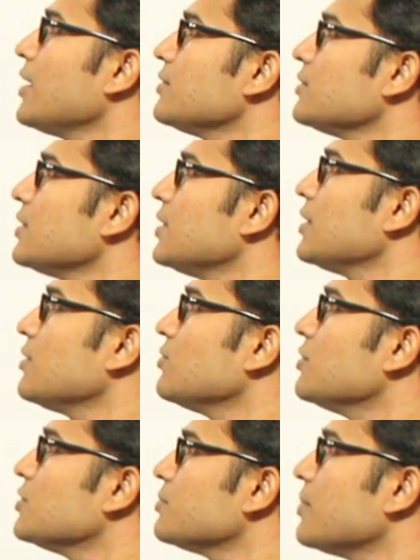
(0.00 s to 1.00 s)
let's say here
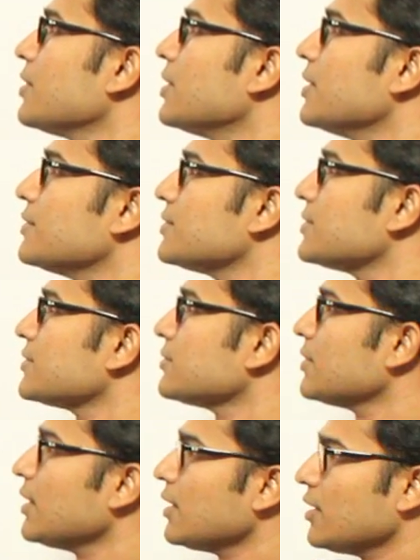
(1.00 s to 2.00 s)
units per days.
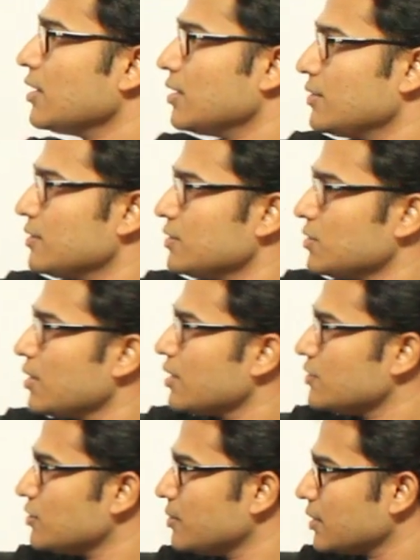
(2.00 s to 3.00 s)
Since we are
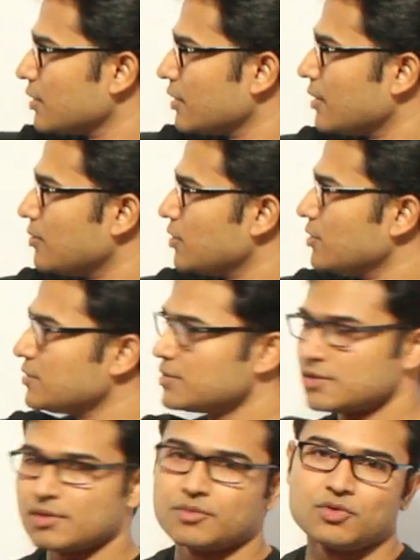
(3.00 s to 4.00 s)
assuming the W is
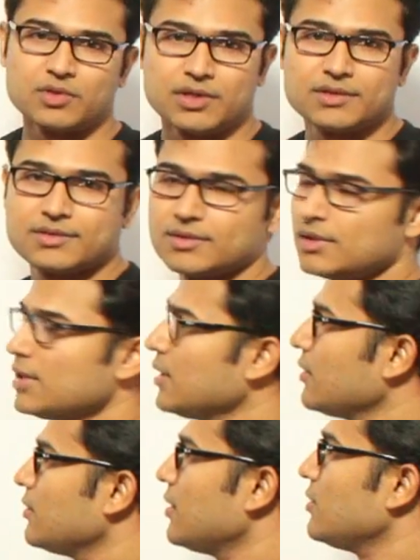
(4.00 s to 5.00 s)
in some units,
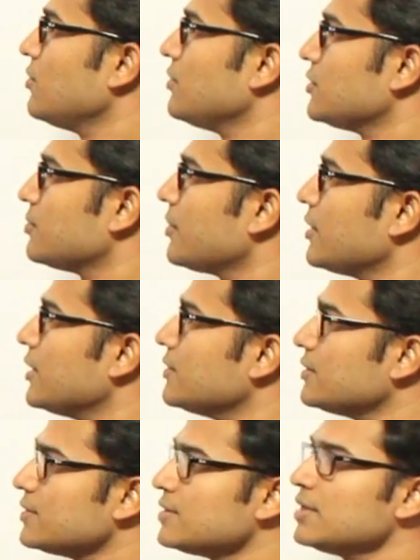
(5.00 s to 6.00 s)
then units per
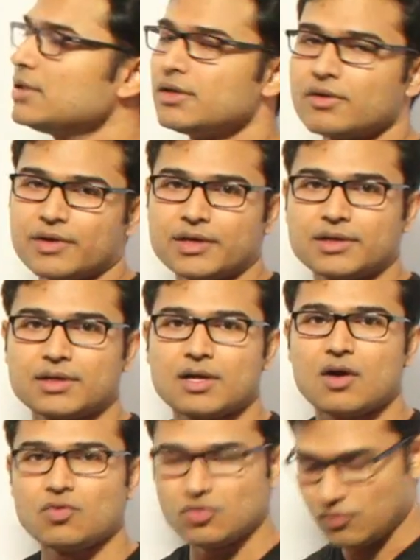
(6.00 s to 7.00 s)
days is the rate.
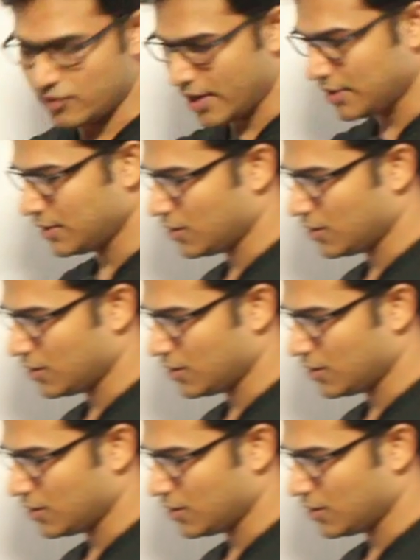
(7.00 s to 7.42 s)
How to find